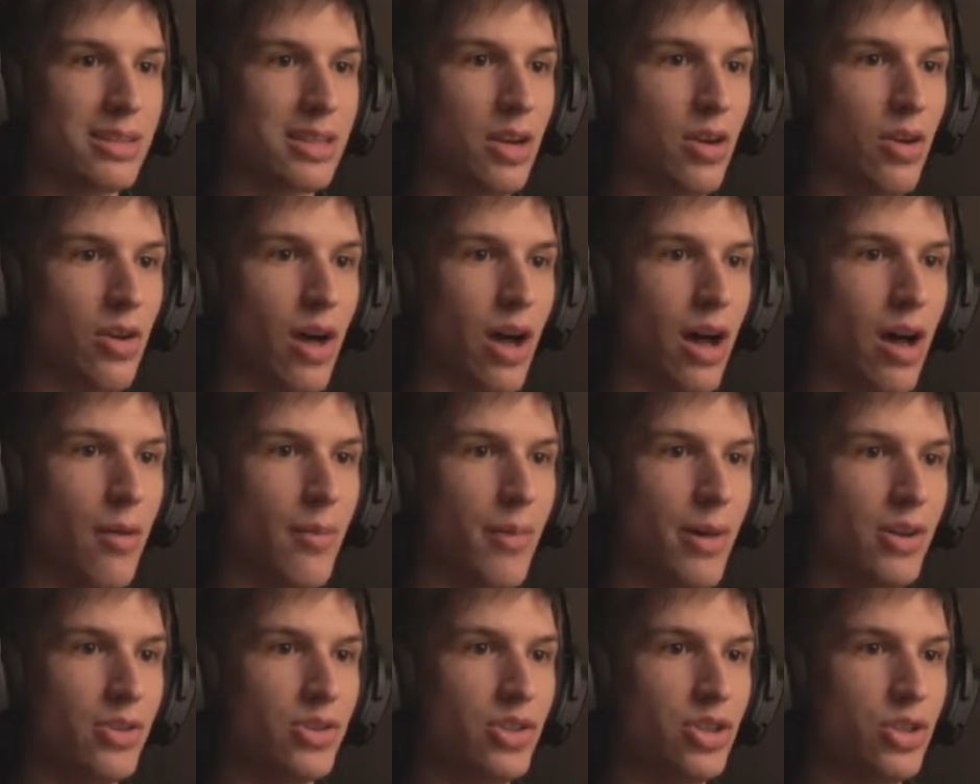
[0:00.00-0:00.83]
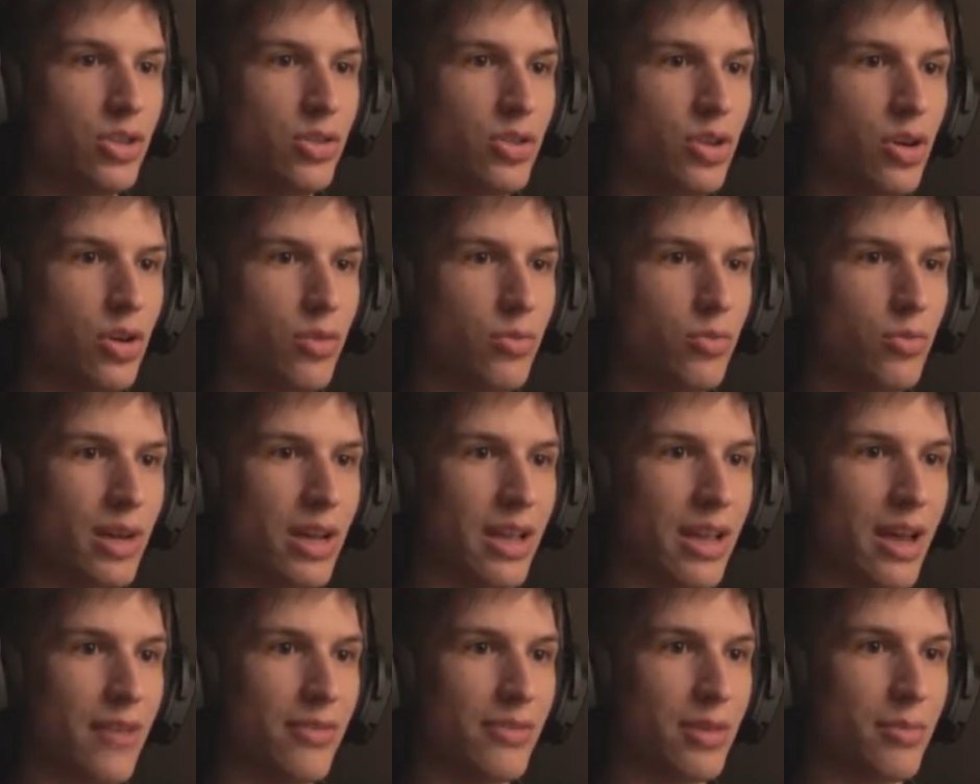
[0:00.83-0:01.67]
so how about you don't
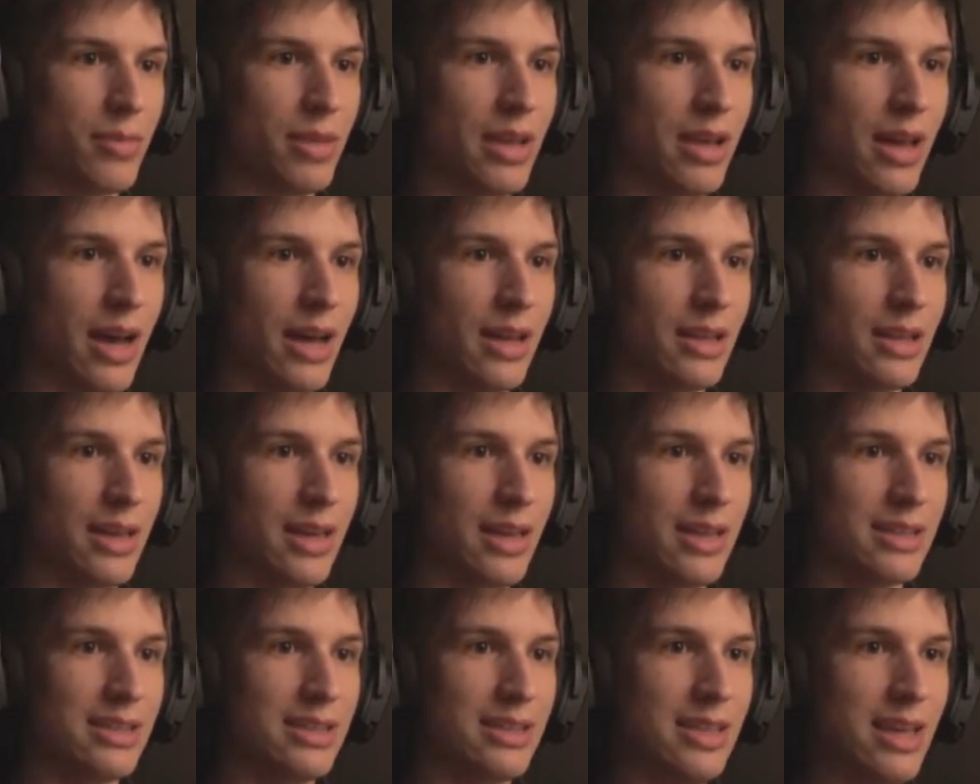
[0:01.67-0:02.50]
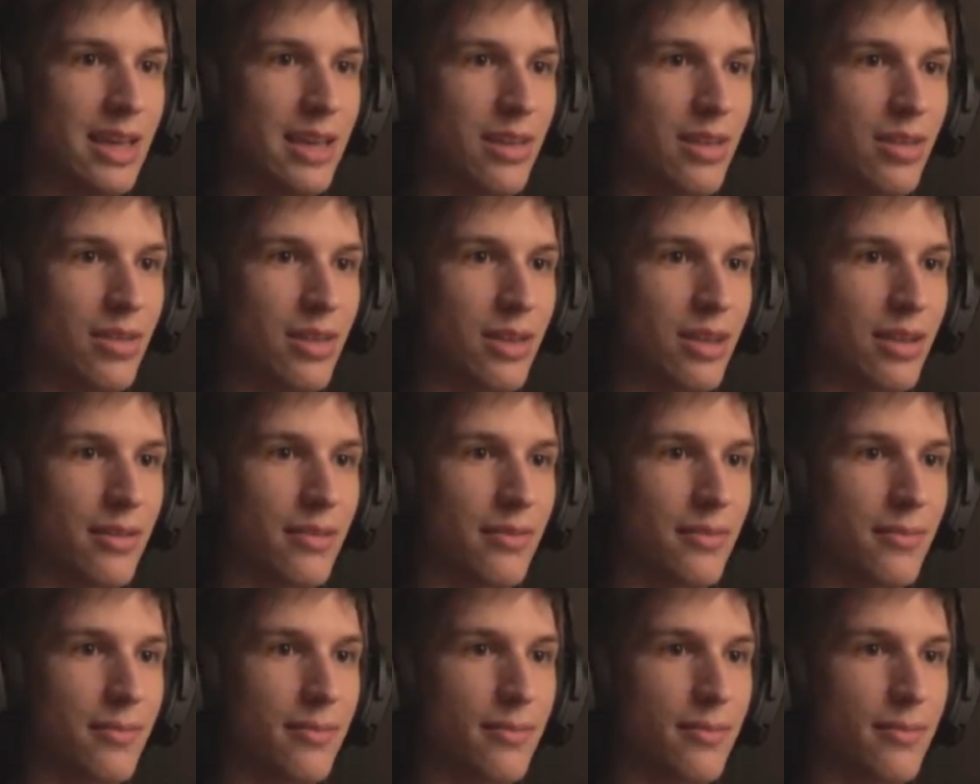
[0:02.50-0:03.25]
run after me? I can't see anything.